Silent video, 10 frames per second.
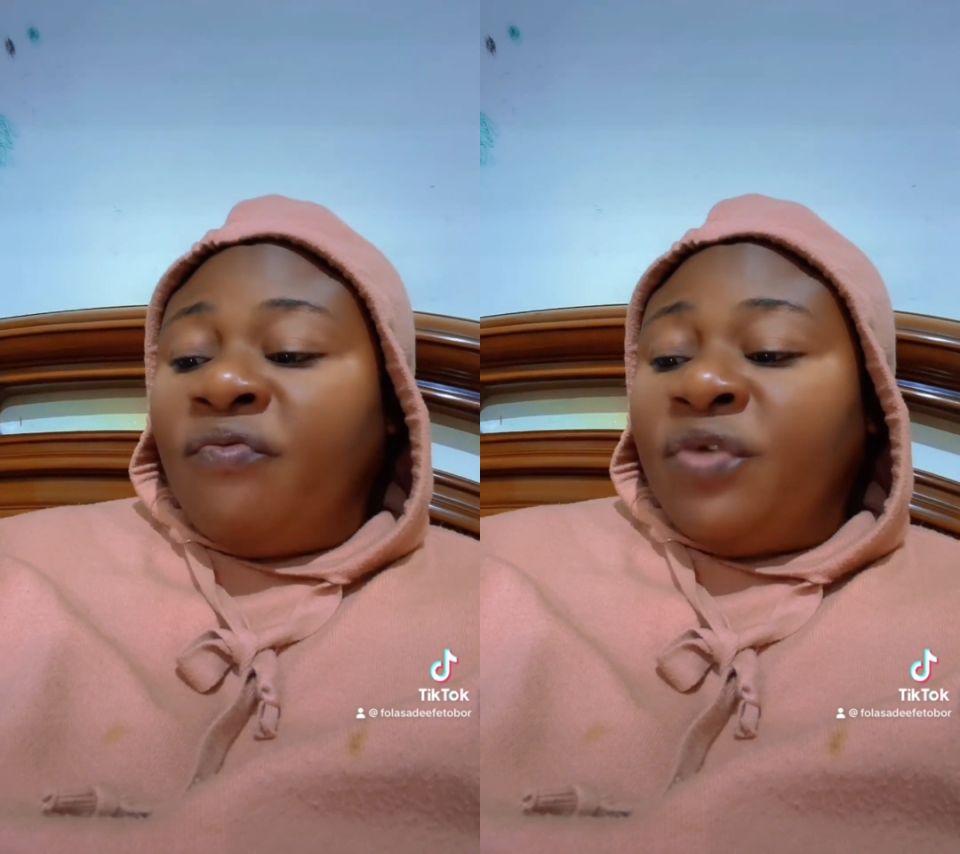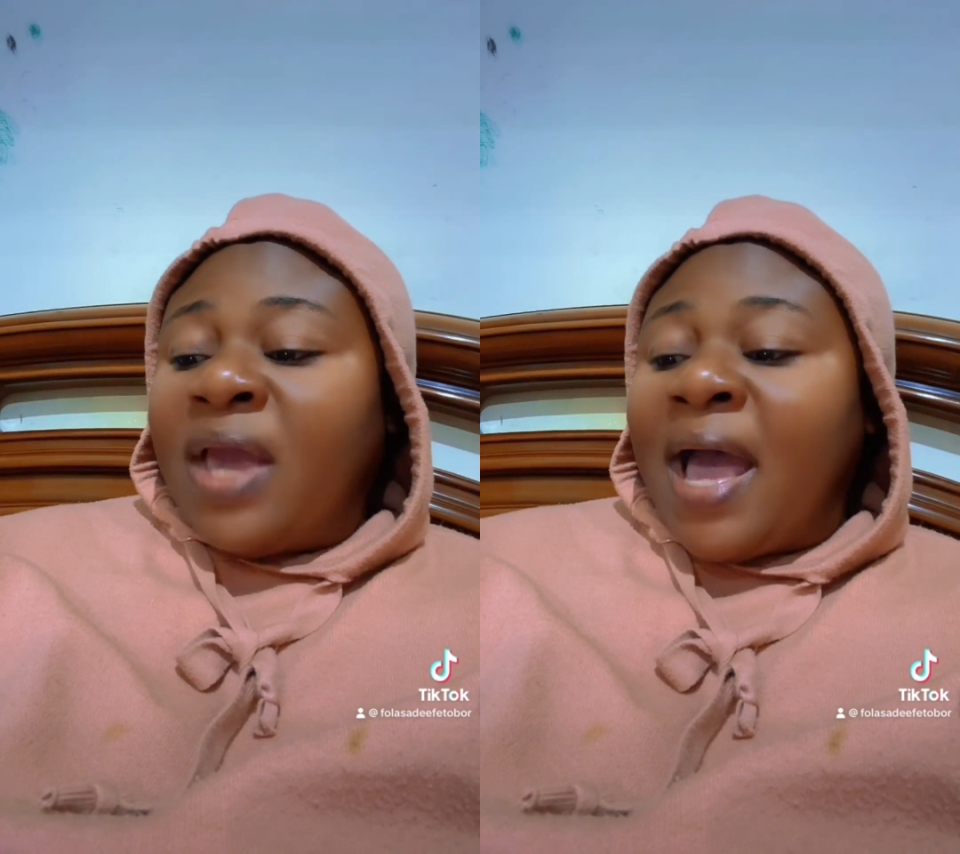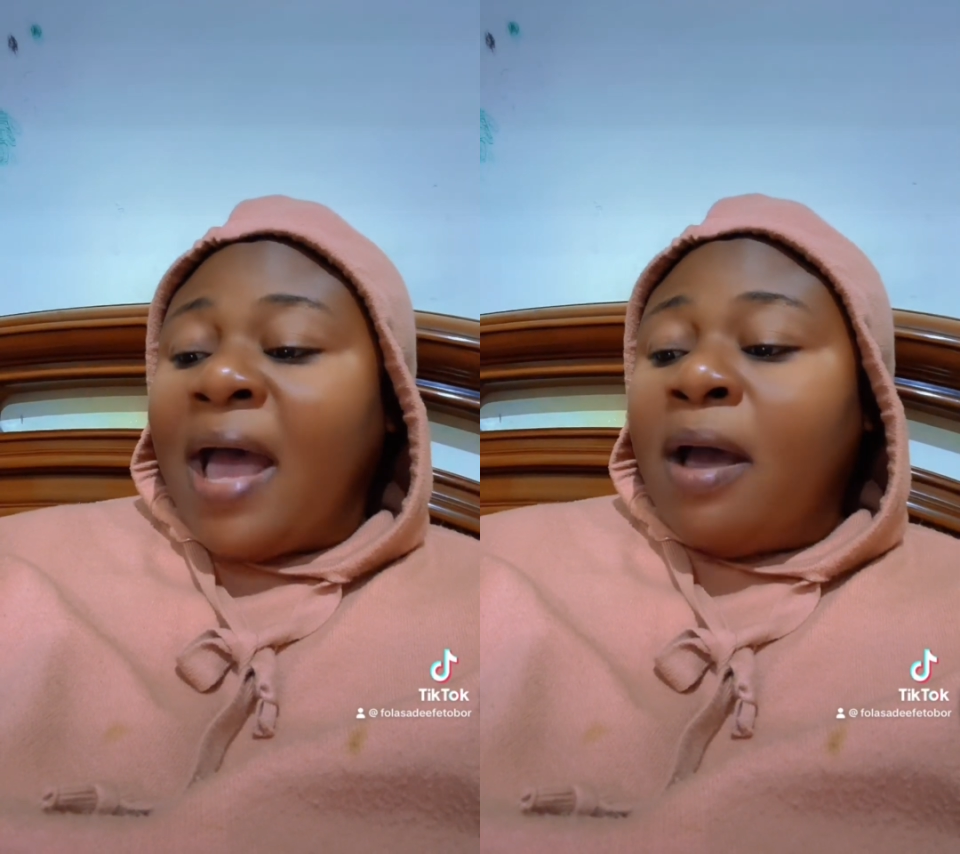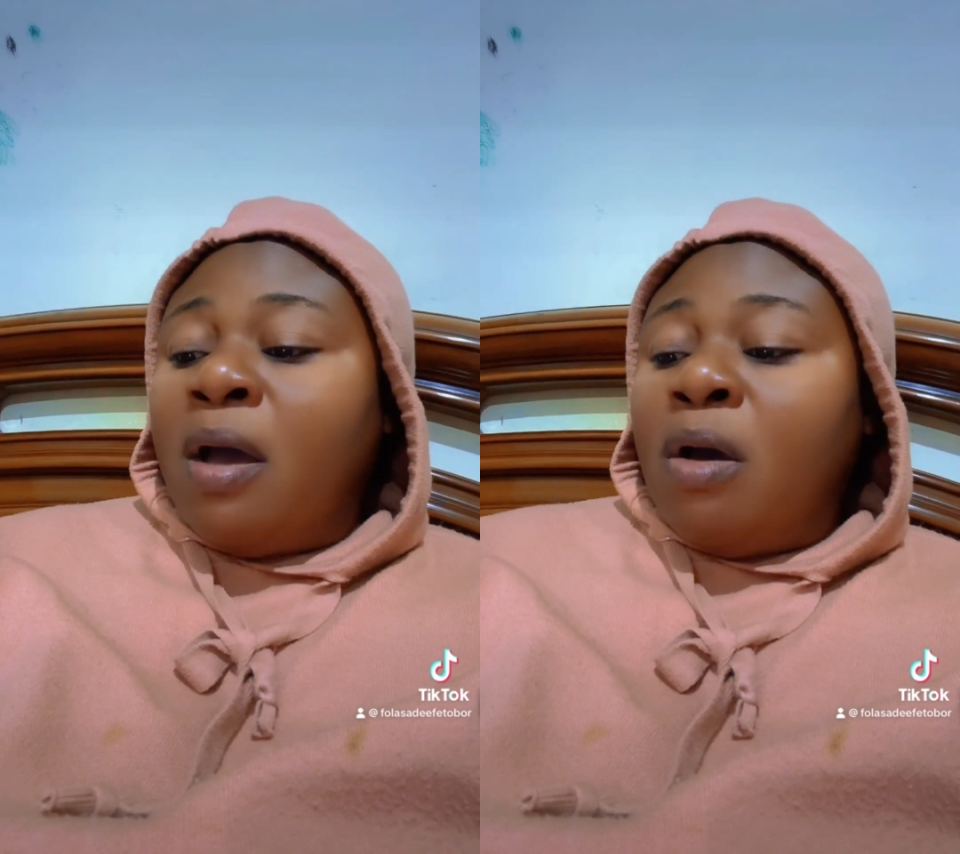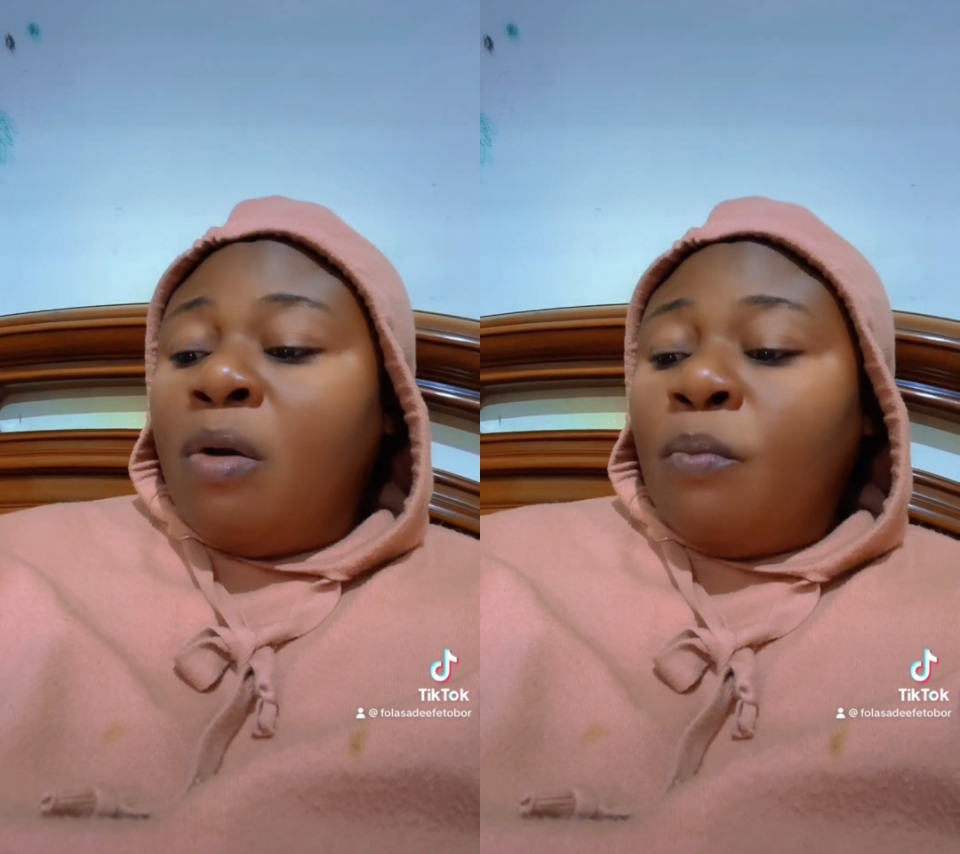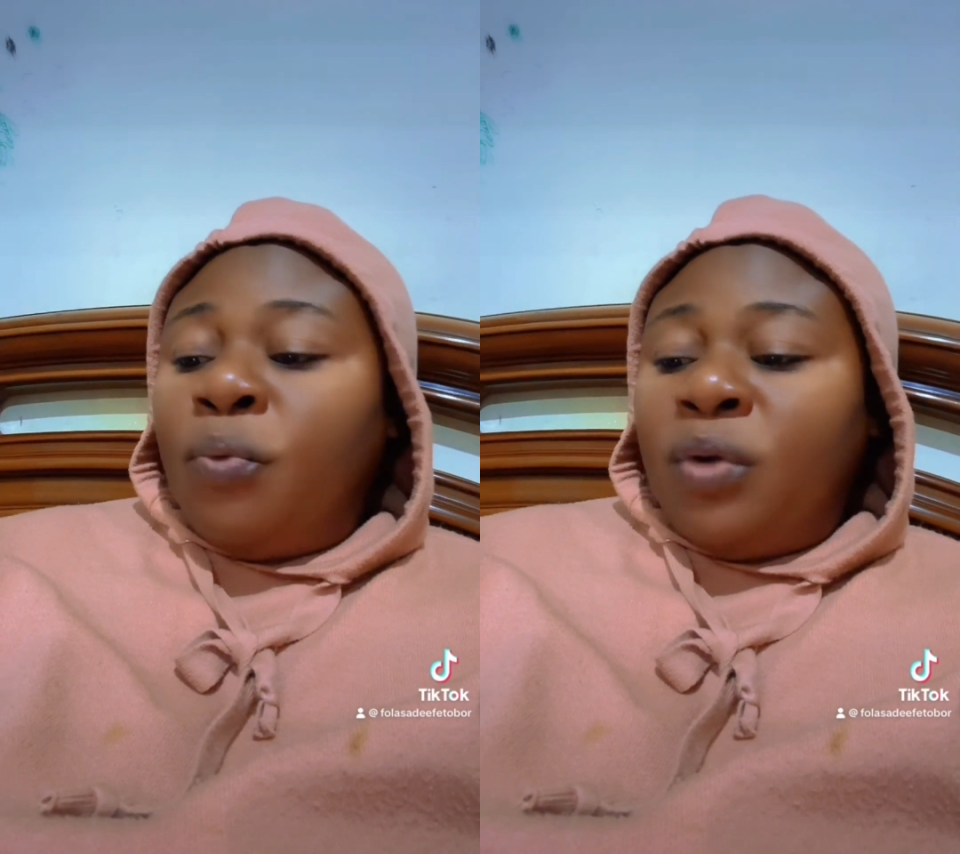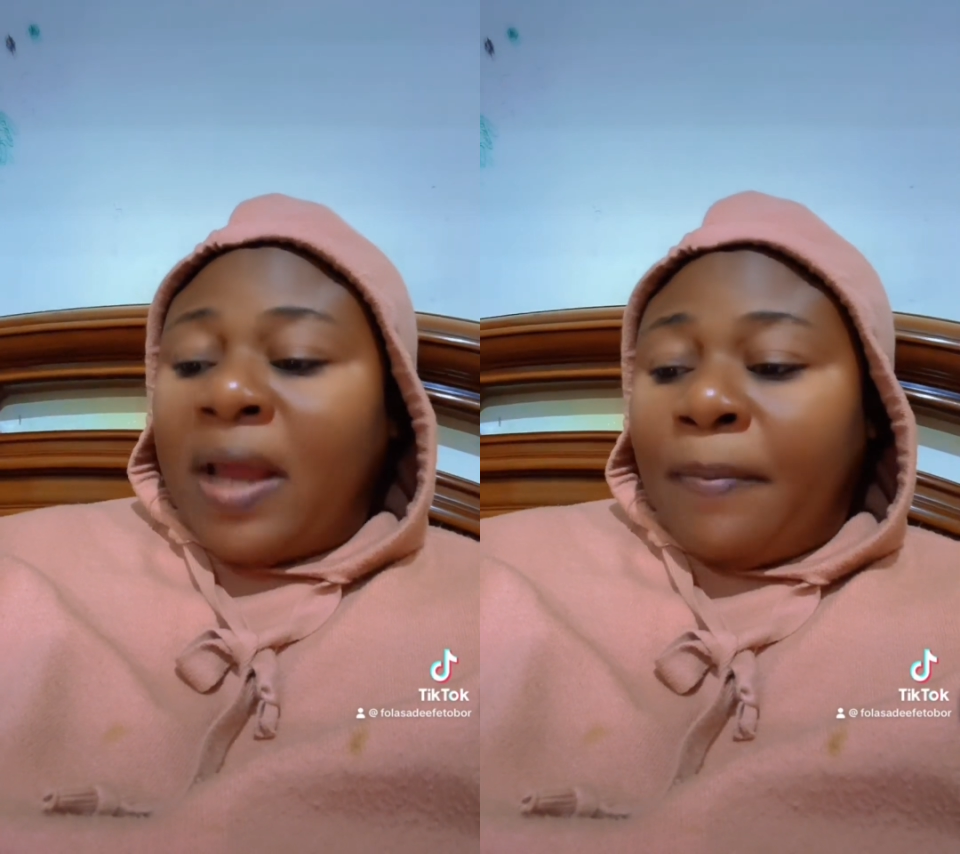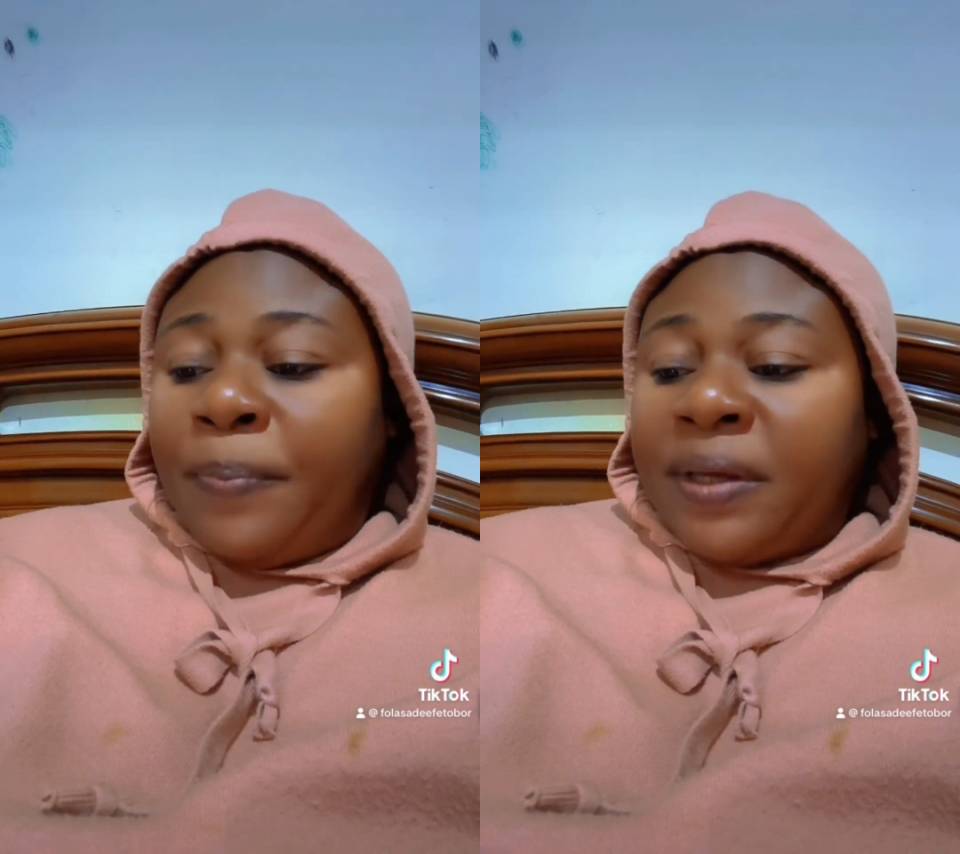Via
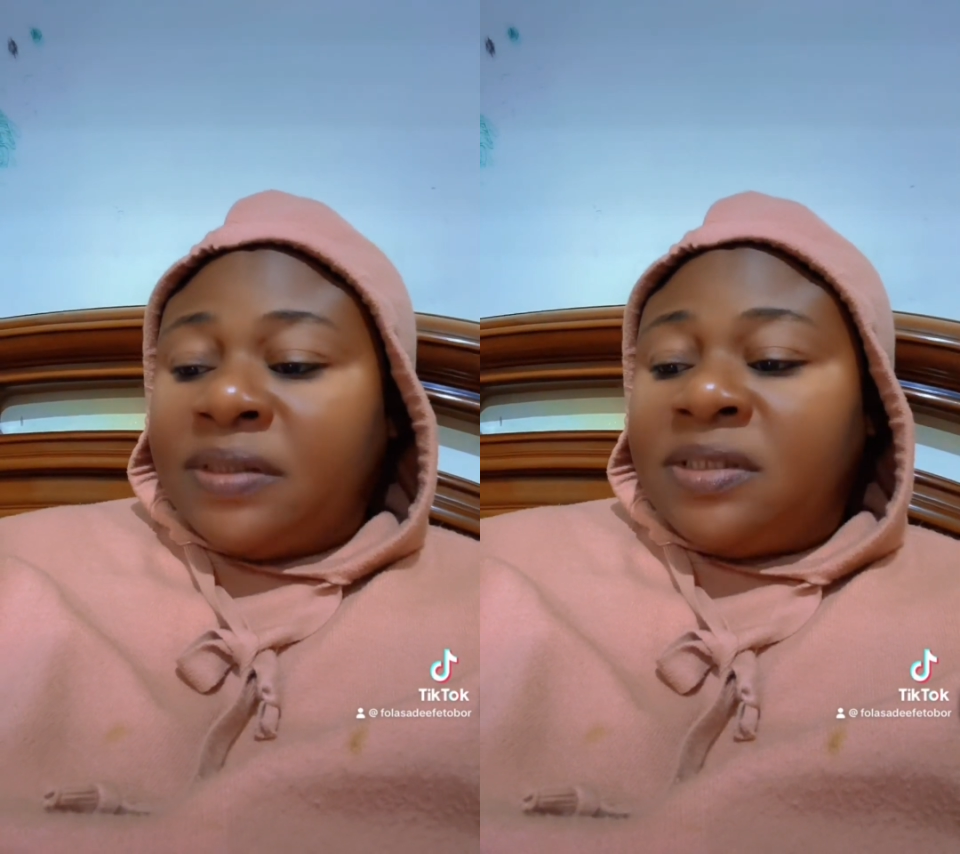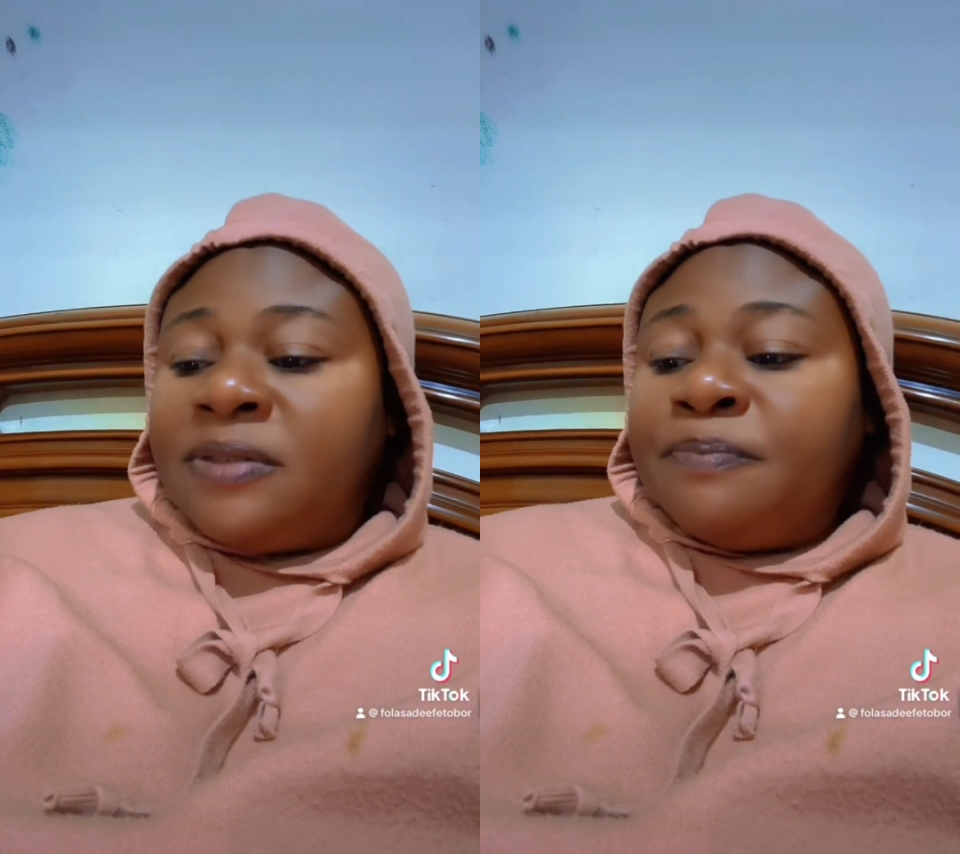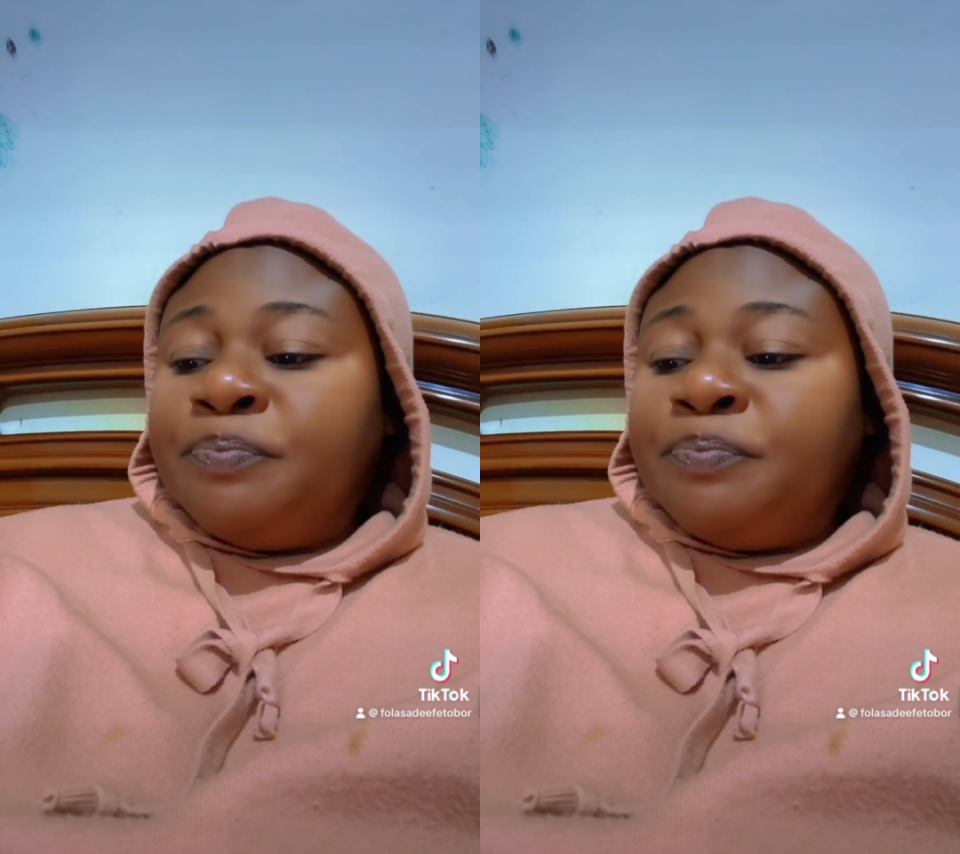Budapest.